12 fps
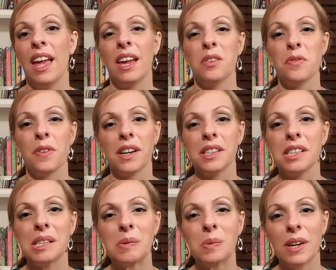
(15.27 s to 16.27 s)
and
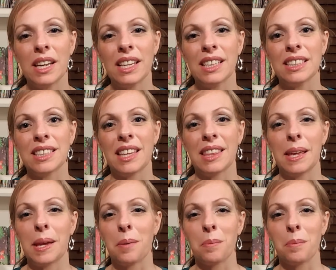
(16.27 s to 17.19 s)
finding ways that they can